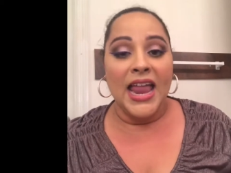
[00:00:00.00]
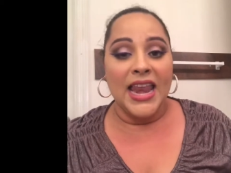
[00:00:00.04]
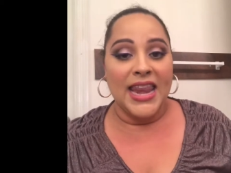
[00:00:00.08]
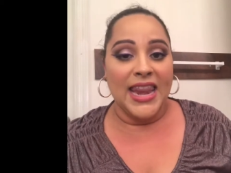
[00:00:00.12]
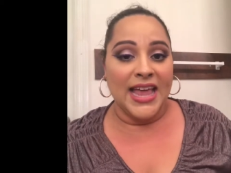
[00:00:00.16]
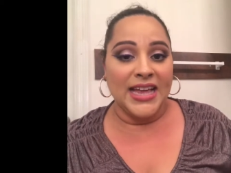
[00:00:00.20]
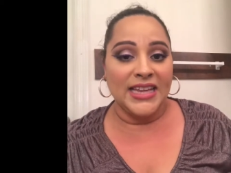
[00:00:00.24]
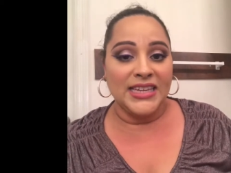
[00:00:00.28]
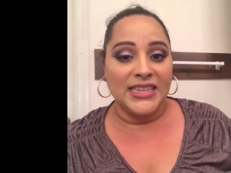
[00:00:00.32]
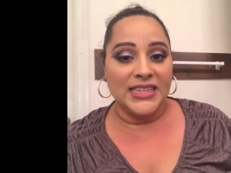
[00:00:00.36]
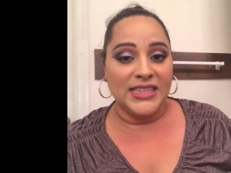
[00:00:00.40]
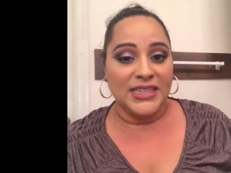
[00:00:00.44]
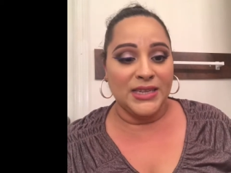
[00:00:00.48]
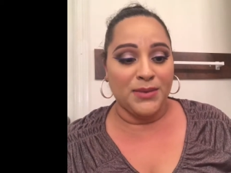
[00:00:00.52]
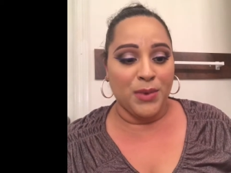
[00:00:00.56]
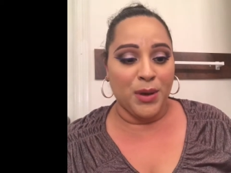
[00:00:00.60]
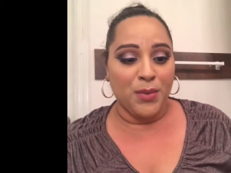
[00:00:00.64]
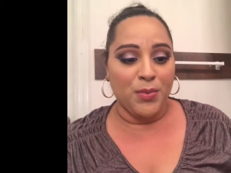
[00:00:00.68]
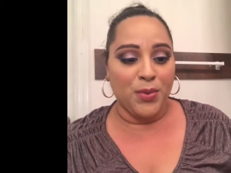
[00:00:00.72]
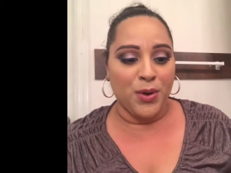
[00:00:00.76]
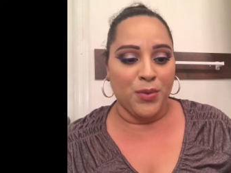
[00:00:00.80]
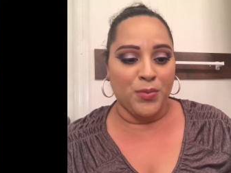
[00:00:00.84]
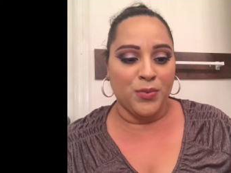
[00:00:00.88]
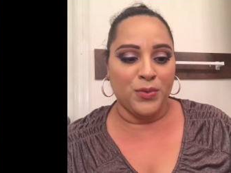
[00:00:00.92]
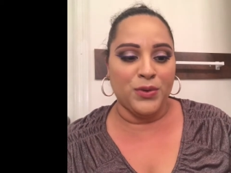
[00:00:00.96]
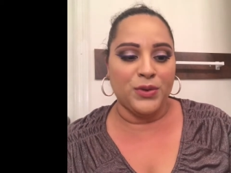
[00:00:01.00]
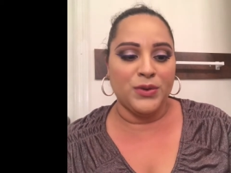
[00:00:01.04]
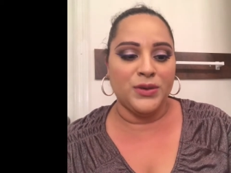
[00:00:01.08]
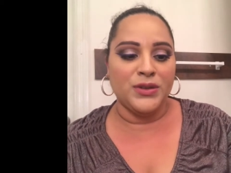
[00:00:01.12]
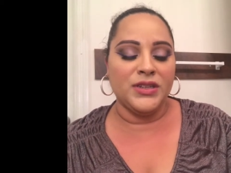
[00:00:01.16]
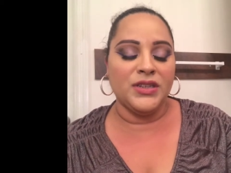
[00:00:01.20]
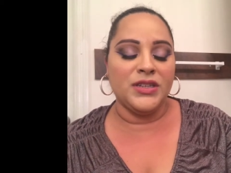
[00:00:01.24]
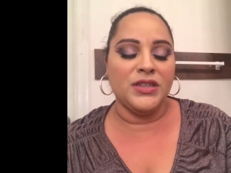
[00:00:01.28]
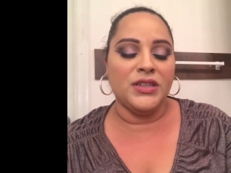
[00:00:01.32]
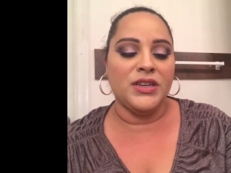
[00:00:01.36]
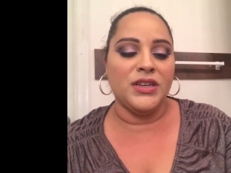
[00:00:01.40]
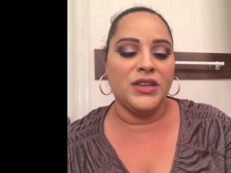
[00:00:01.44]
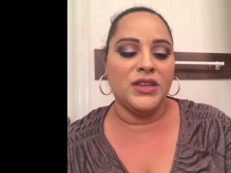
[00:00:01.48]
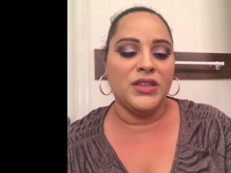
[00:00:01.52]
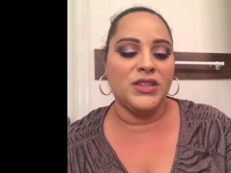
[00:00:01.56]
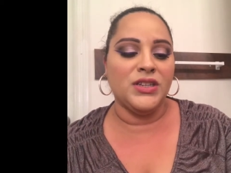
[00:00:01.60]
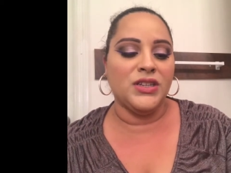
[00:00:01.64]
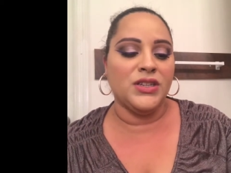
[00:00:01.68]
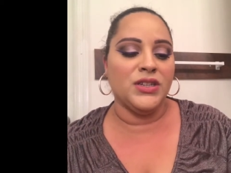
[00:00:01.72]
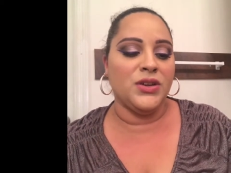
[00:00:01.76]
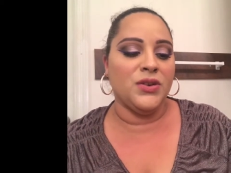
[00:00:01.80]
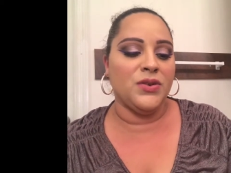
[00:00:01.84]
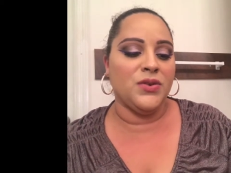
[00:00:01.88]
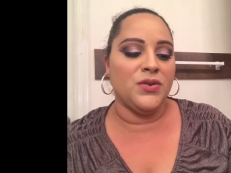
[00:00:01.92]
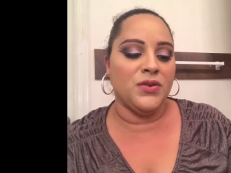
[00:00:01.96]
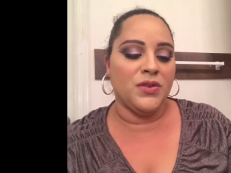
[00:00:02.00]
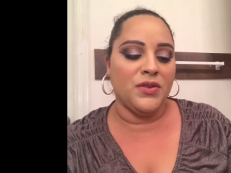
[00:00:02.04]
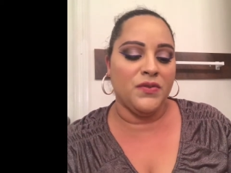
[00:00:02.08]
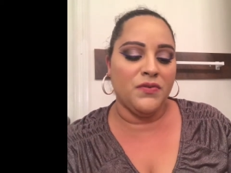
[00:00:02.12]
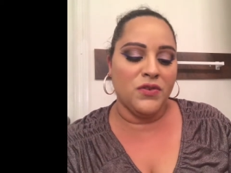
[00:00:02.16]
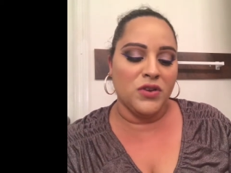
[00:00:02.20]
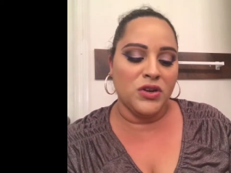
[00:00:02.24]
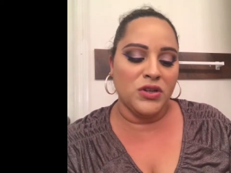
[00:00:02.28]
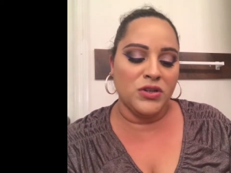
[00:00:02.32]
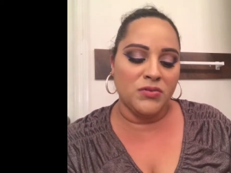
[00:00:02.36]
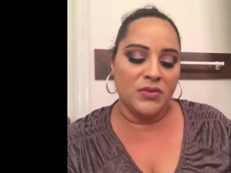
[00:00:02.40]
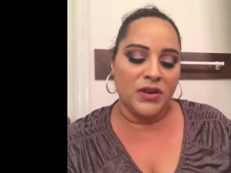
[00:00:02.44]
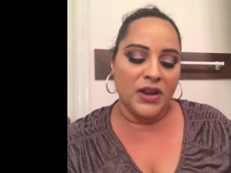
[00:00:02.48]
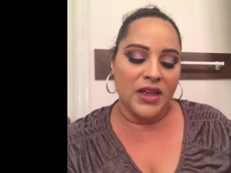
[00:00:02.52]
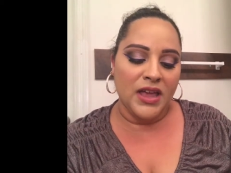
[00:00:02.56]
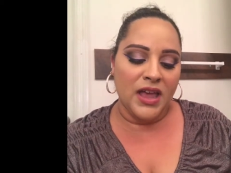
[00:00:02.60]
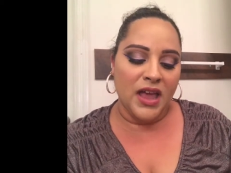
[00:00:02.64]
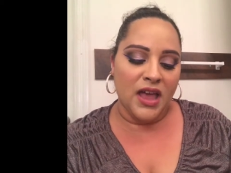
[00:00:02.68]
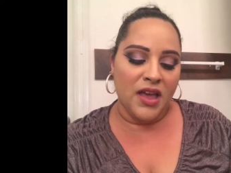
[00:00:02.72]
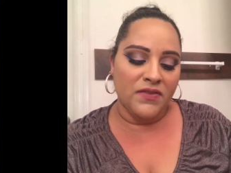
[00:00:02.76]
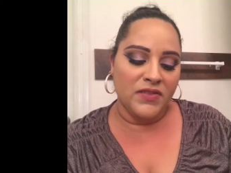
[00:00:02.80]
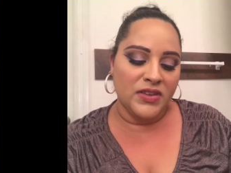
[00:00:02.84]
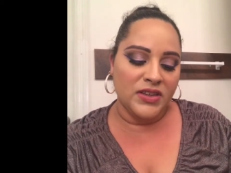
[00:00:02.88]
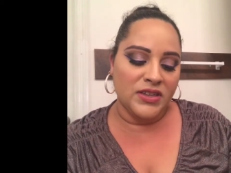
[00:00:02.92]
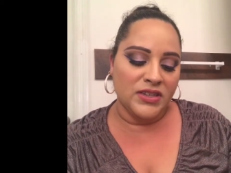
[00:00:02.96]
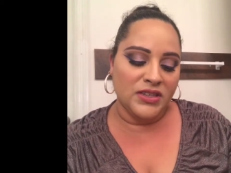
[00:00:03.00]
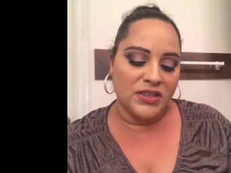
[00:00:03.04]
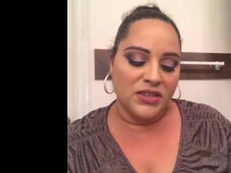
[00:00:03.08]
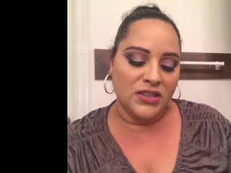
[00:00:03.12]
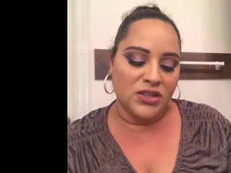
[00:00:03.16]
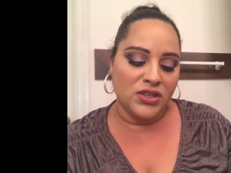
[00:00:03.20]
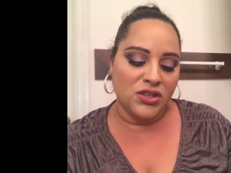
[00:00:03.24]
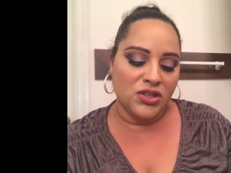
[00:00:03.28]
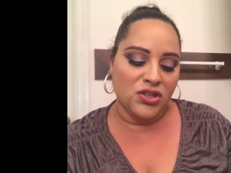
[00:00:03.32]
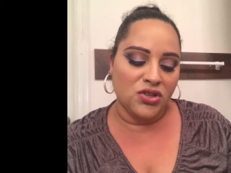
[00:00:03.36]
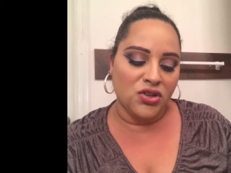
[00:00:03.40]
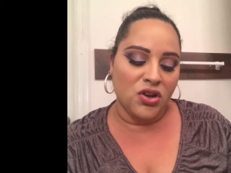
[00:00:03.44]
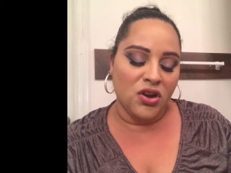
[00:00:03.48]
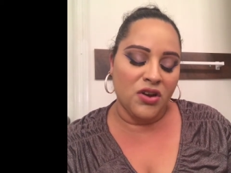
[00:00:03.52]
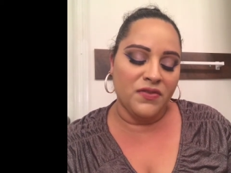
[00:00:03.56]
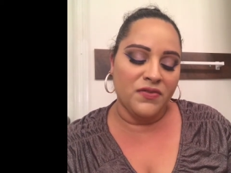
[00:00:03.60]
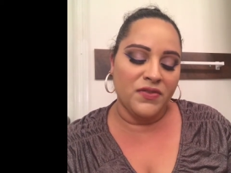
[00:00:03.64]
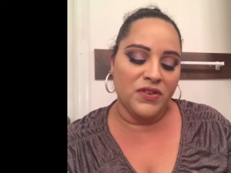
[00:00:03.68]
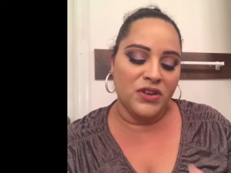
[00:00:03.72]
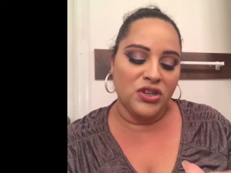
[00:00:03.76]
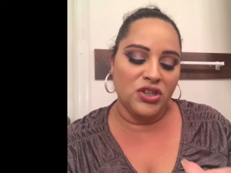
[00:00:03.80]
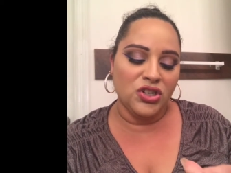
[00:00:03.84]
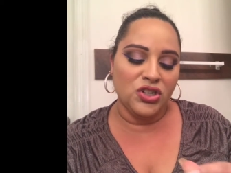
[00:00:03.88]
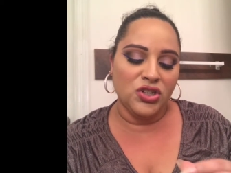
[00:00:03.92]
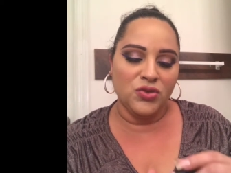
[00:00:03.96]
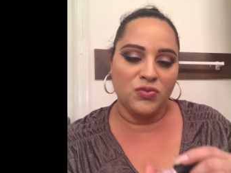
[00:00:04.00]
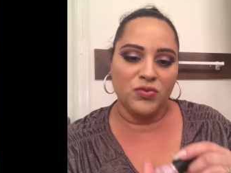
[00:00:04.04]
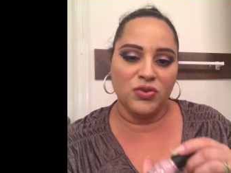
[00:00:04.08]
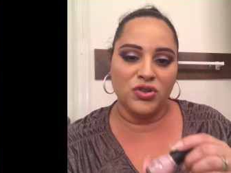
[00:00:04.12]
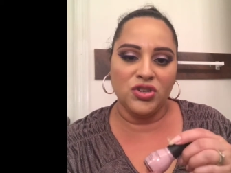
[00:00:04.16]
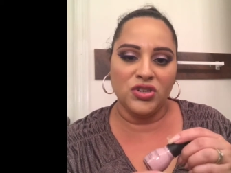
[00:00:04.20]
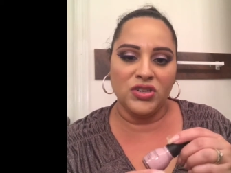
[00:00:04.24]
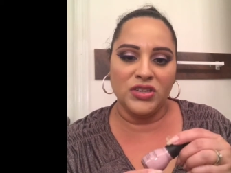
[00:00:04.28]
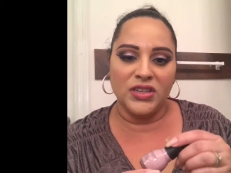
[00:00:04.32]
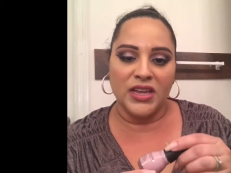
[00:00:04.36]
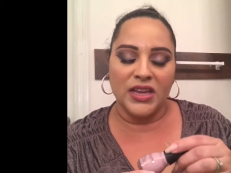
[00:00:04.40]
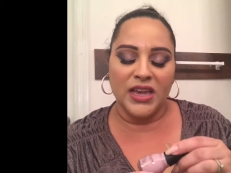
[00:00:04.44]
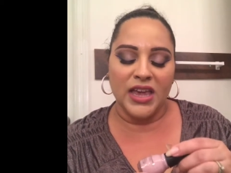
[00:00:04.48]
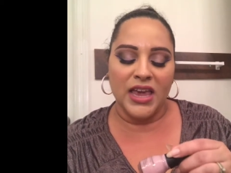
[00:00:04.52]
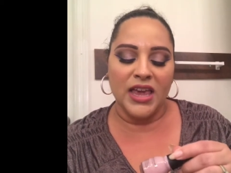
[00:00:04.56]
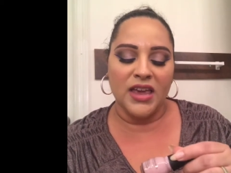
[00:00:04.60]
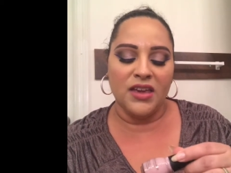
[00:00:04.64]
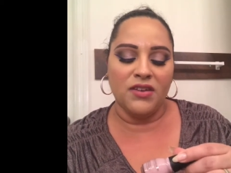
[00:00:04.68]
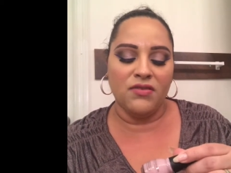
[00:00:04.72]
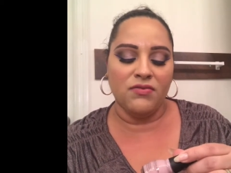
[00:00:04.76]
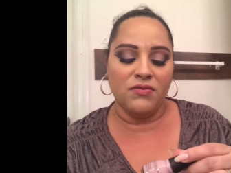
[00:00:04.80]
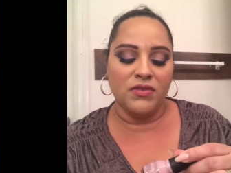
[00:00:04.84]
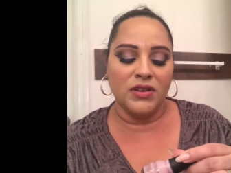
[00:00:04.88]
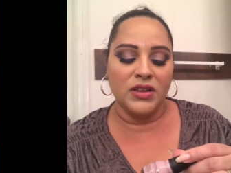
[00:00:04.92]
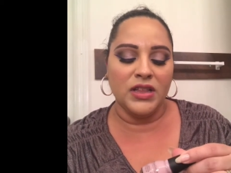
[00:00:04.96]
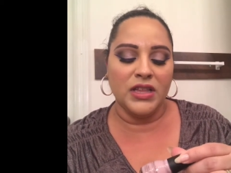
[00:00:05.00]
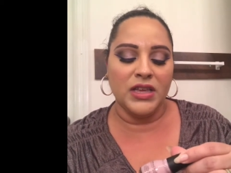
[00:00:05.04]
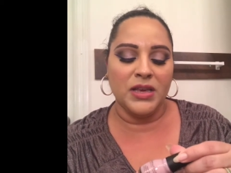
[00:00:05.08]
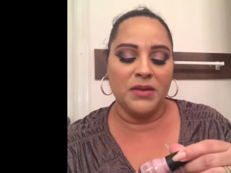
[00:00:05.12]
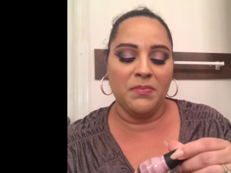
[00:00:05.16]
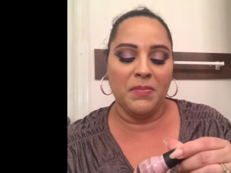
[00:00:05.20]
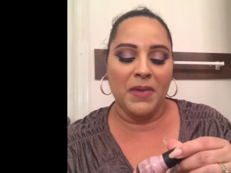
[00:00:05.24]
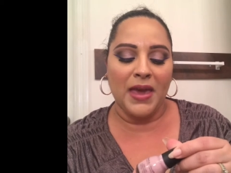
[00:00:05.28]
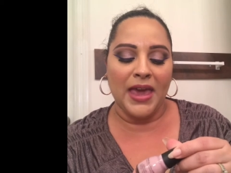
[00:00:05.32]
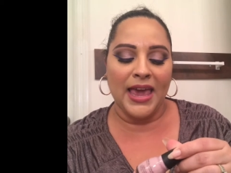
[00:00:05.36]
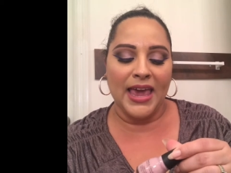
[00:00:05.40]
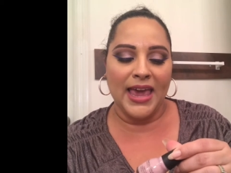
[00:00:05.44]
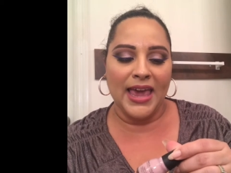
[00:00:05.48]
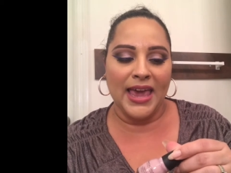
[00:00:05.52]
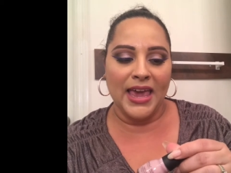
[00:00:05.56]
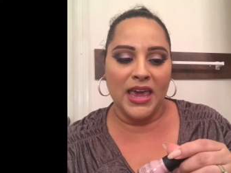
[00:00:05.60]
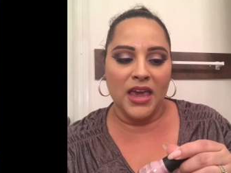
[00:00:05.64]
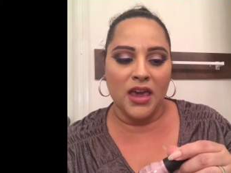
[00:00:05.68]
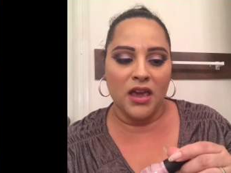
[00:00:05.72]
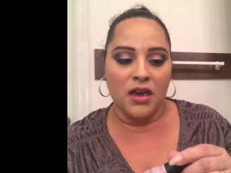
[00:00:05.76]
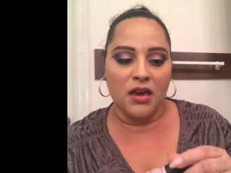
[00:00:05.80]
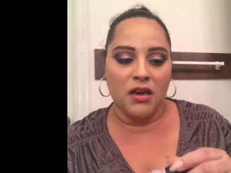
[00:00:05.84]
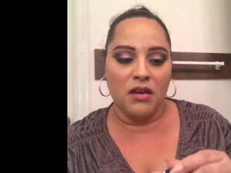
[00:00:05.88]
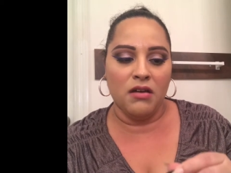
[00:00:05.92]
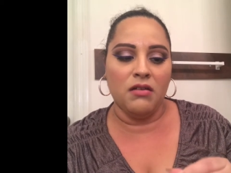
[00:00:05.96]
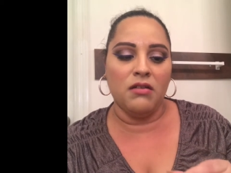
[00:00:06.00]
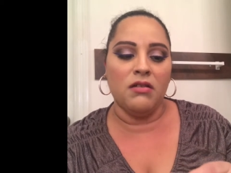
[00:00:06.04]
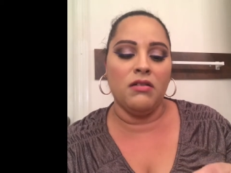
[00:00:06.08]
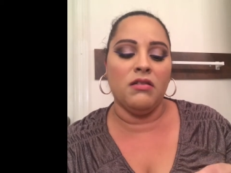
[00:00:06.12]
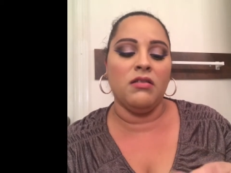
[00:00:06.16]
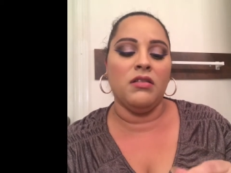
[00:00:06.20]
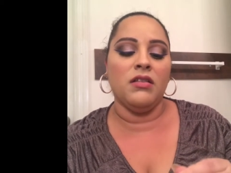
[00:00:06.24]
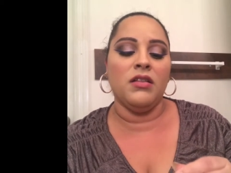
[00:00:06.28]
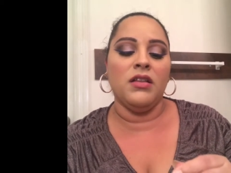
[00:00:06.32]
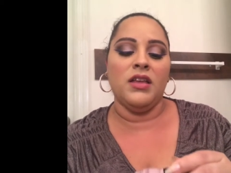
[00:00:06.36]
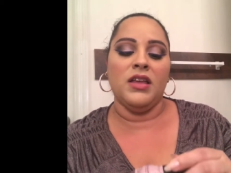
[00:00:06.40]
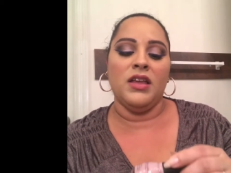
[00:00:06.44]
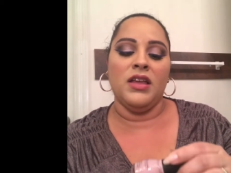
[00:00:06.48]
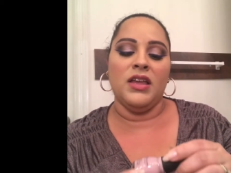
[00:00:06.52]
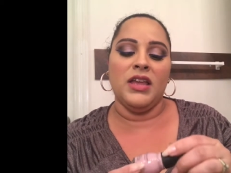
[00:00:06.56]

Next to my purples. So the first one I have is Starfish, which is like a really pale,